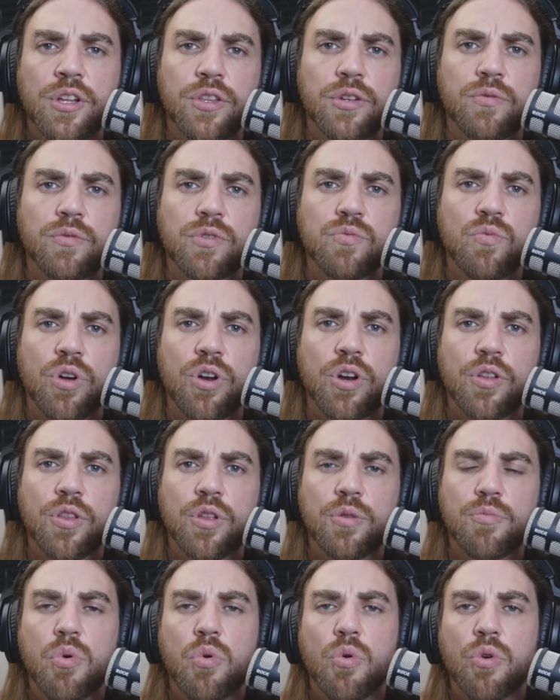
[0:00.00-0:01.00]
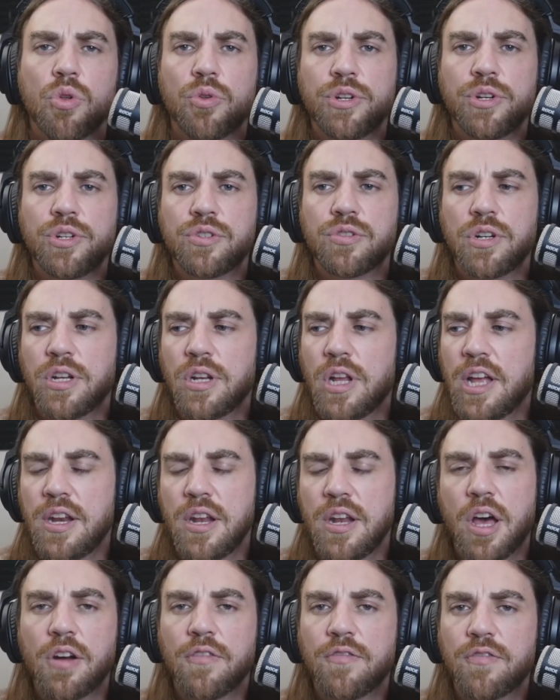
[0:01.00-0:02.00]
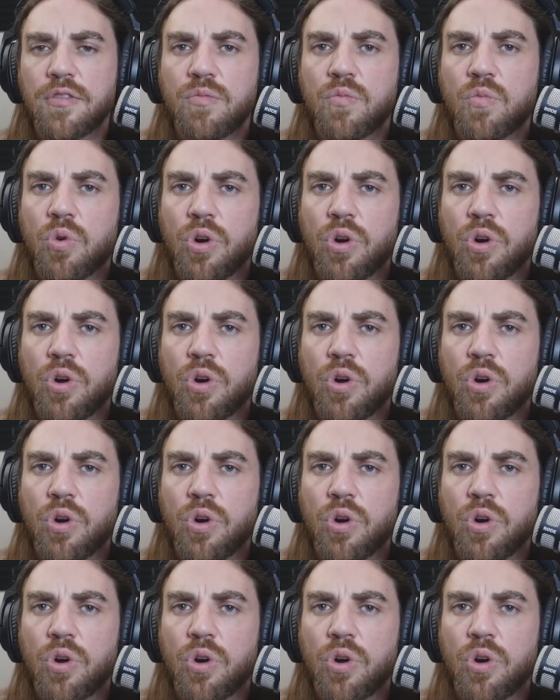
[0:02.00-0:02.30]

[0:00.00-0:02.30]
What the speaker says: was one other portal entry, and none of them